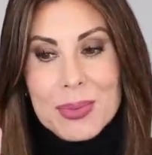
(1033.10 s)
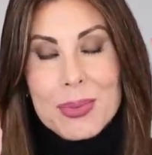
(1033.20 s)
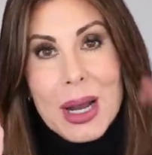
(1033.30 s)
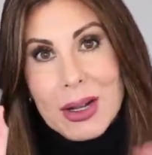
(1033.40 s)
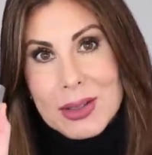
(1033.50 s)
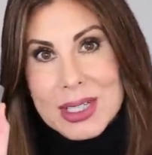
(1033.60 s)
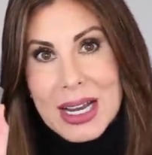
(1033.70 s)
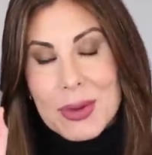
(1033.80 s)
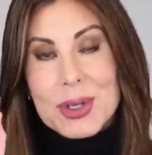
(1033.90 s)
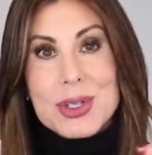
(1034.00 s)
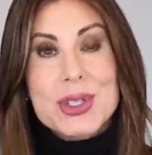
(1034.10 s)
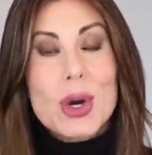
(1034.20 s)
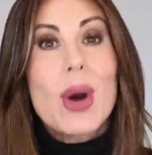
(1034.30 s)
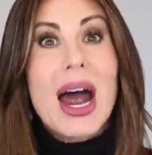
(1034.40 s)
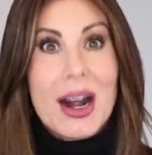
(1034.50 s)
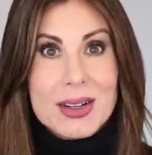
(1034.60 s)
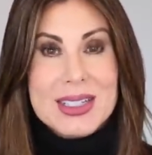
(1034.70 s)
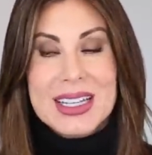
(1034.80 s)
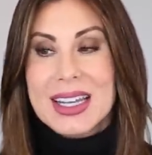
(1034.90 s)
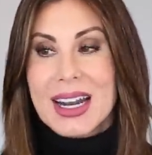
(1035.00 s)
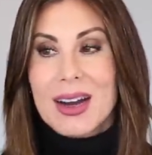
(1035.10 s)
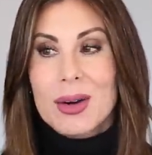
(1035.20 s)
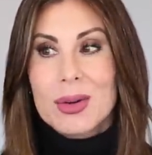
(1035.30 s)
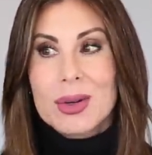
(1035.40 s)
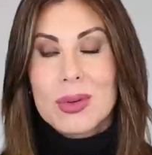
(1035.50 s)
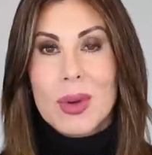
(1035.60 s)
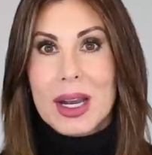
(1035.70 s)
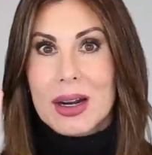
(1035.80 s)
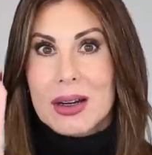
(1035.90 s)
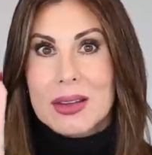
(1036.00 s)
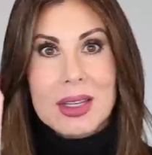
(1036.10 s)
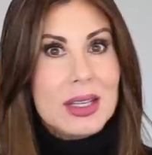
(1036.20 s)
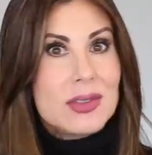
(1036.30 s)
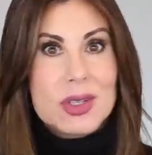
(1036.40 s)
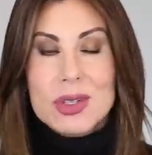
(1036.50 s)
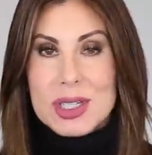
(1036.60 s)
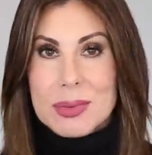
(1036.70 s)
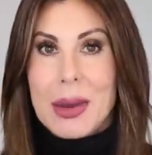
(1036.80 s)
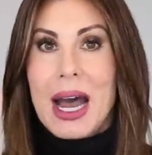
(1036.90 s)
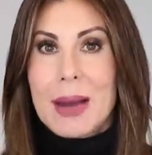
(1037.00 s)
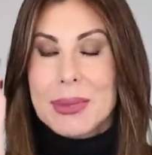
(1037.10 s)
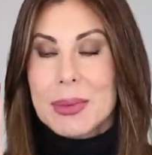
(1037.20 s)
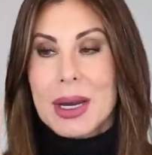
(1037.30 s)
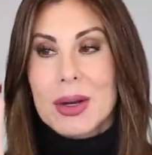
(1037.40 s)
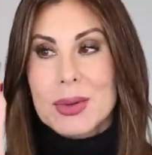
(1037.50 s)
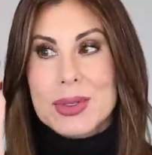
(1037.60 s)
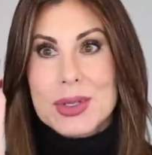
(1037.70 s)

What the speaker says: melt down, they're so hard to get out, where these, you just pop them out.